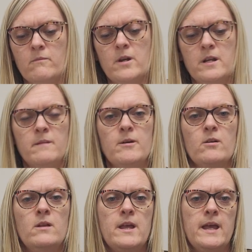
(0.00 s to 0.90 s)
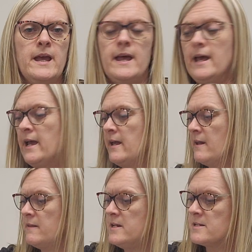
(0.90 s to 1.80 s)
right in the middle.
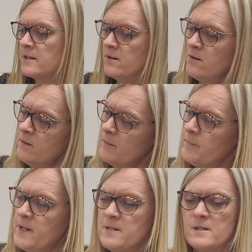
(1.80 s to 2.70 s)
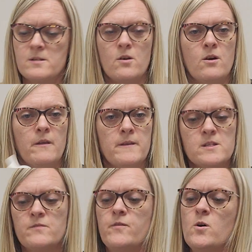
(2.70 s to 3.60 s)
And these little pieces on
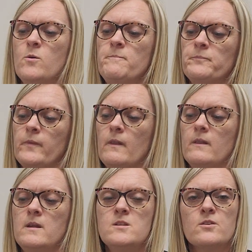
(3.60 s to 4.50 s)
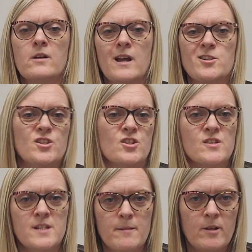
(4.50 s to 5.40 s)
this foam, these are actually just
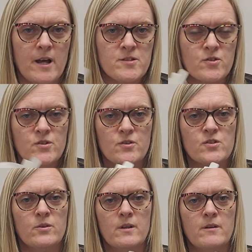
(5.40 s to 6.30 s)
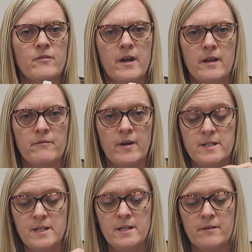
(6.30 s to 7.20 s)
stabilizers. They're so that if
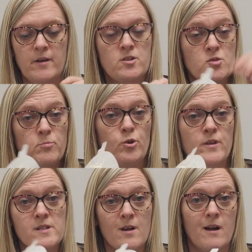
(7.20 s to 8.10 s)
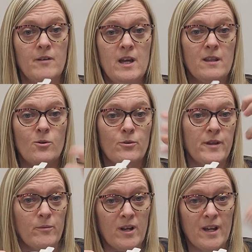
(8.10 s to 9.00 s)
I just pulled this off, the whole
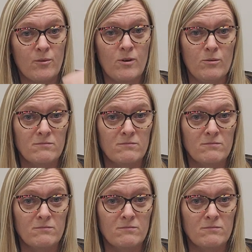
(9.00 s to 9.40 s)
thing would kind of